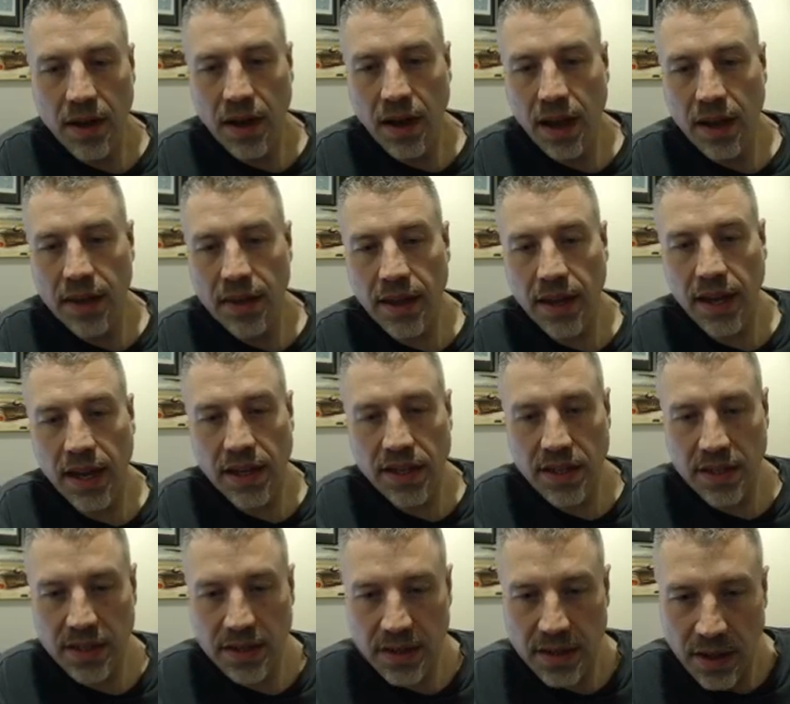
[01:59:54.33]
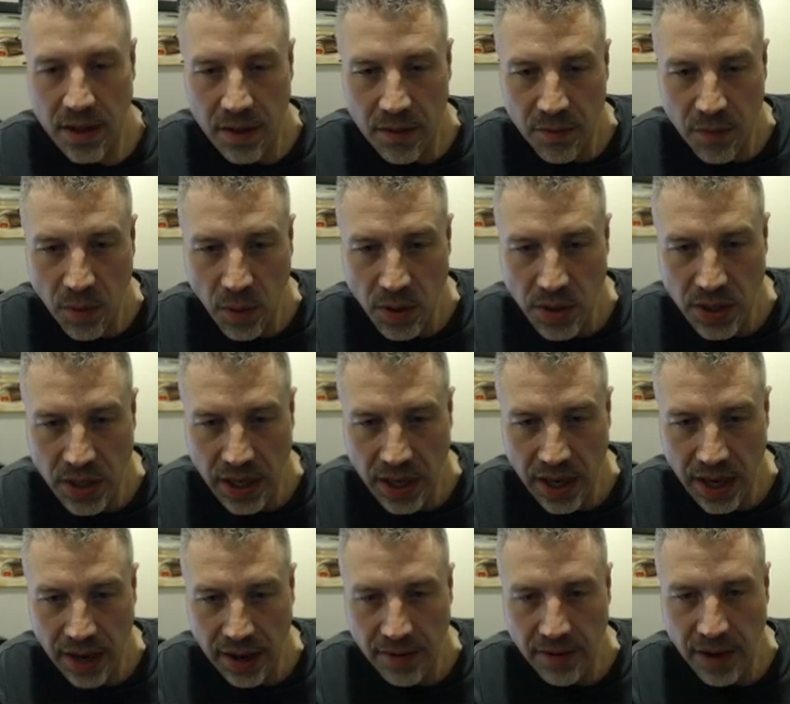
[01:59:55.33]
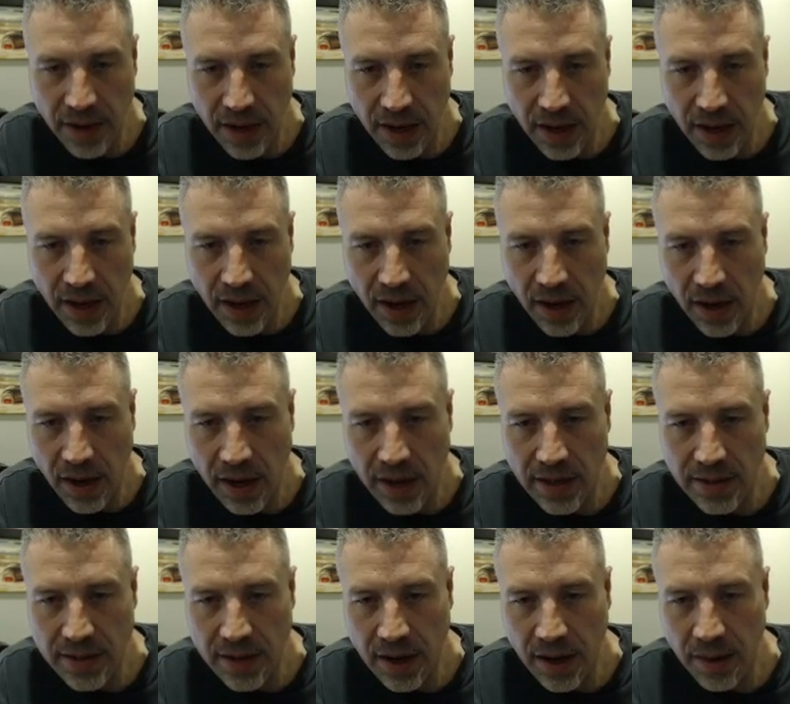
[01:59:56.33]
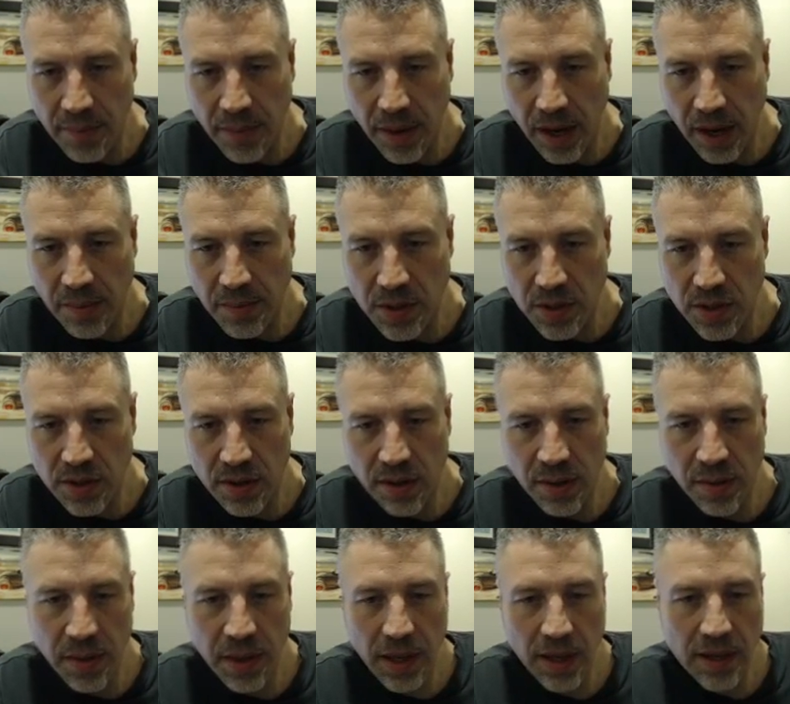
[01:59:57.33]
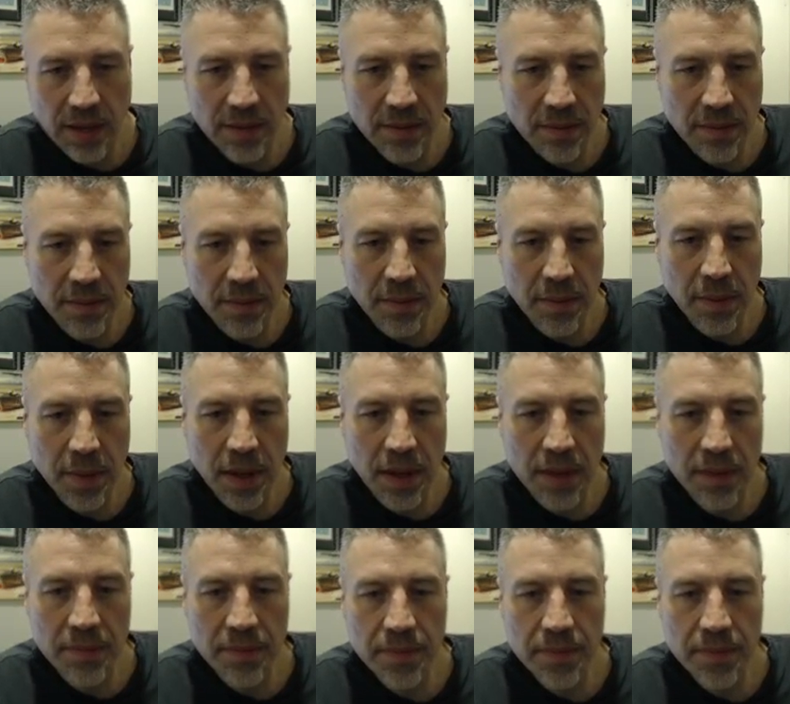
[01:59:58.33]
I think I just unfortunately have an odd time that I'm streaming, but